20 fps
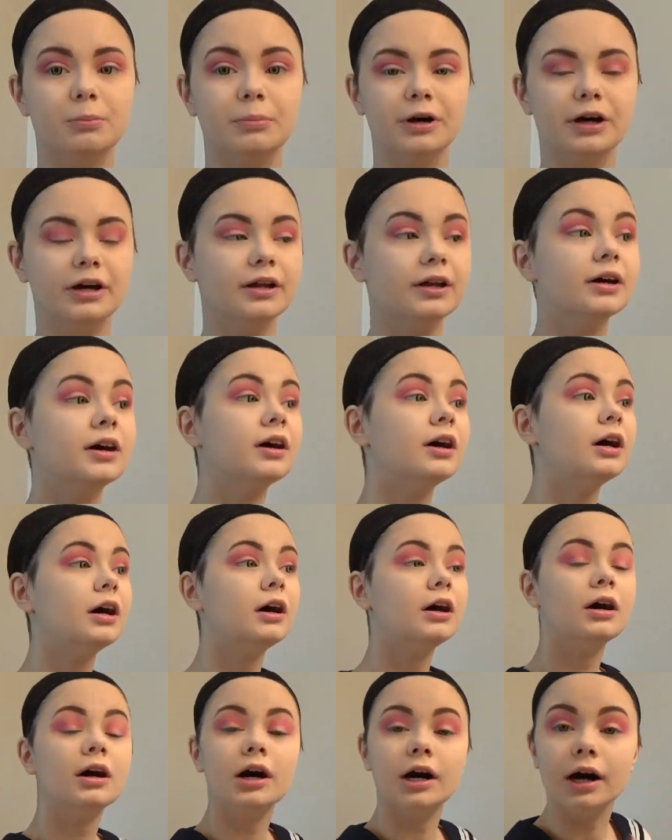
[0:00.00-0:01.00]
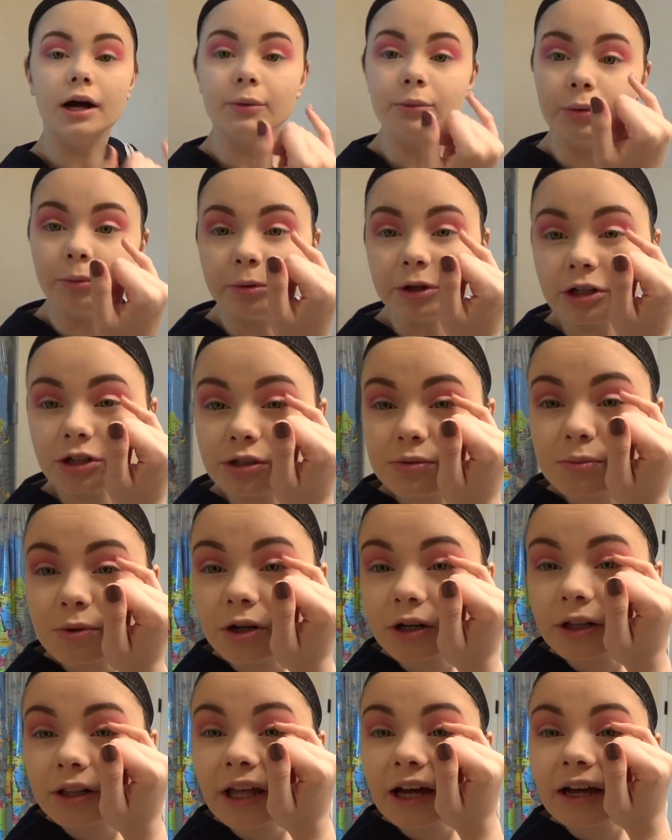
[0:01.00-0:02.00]
but I will be just
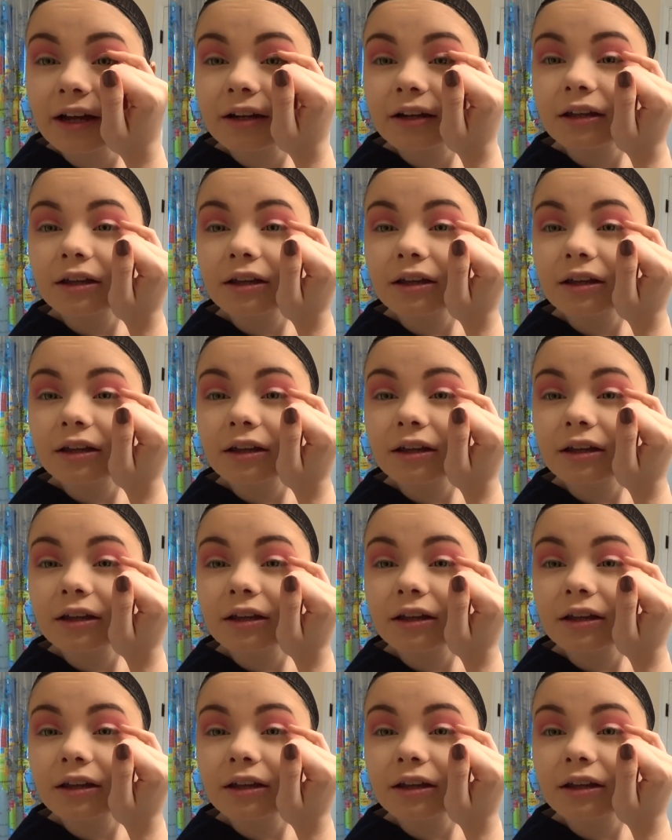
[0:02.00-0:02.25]
putting that